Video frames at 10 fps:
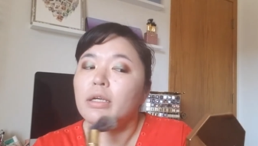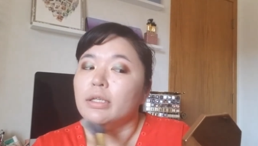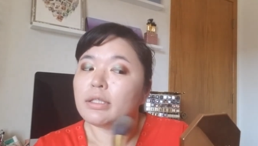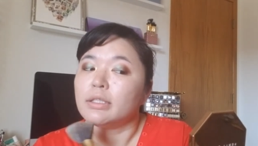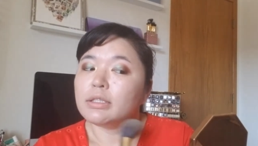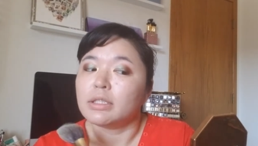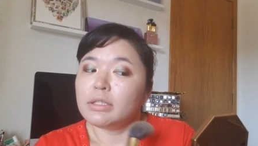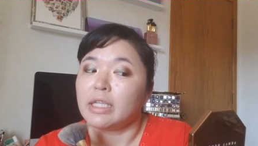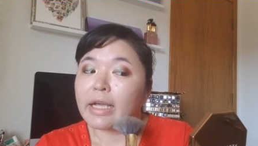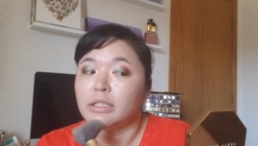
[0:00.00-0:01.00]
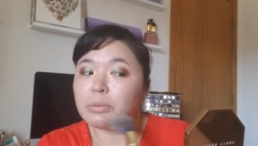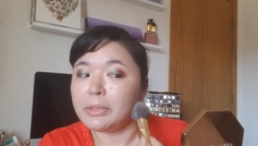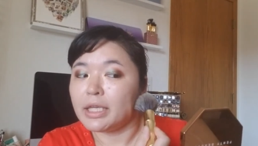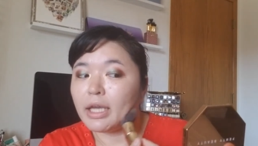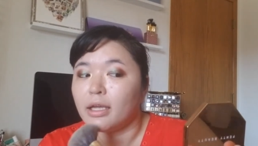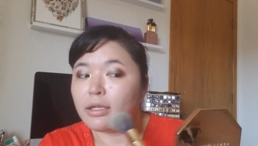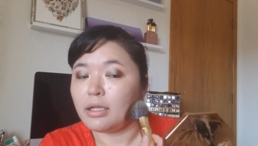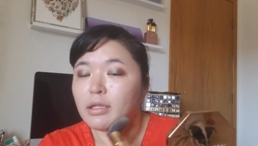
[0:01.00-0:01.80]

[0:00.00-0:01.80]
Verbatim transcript: is next weekend.